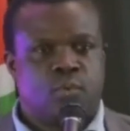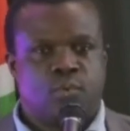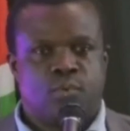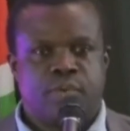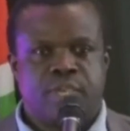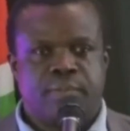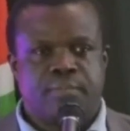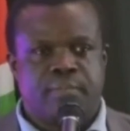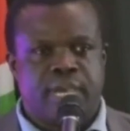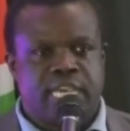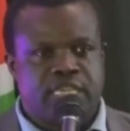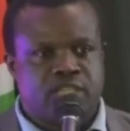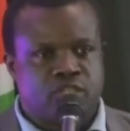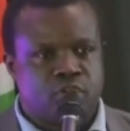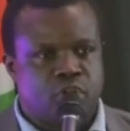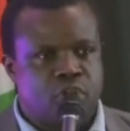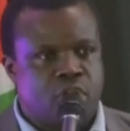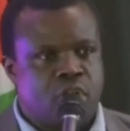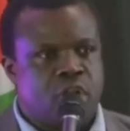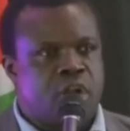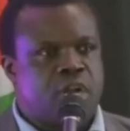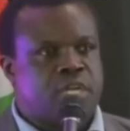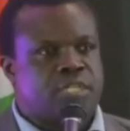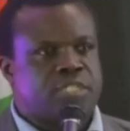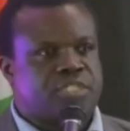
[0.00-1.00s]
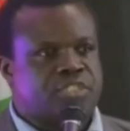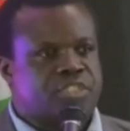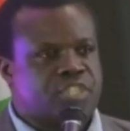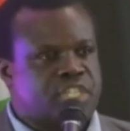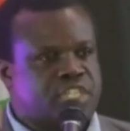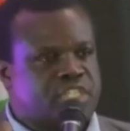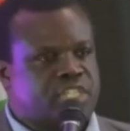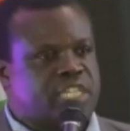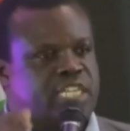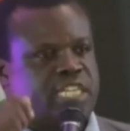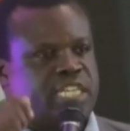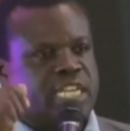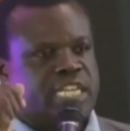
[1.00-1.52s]
We must hold
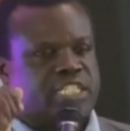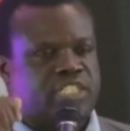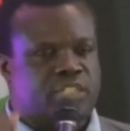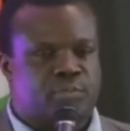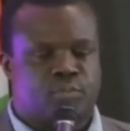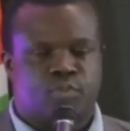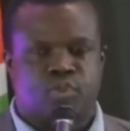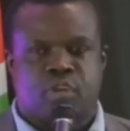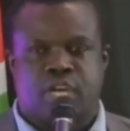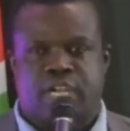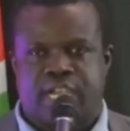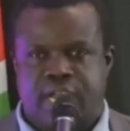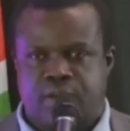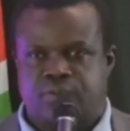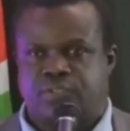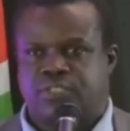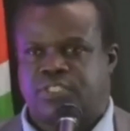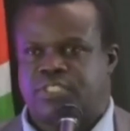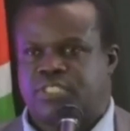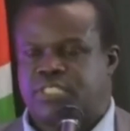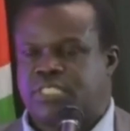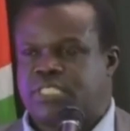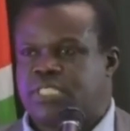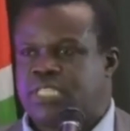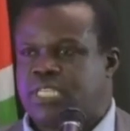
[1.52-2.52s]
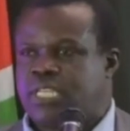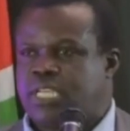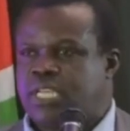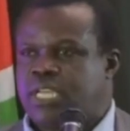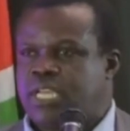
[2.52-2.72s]
this leadership to account.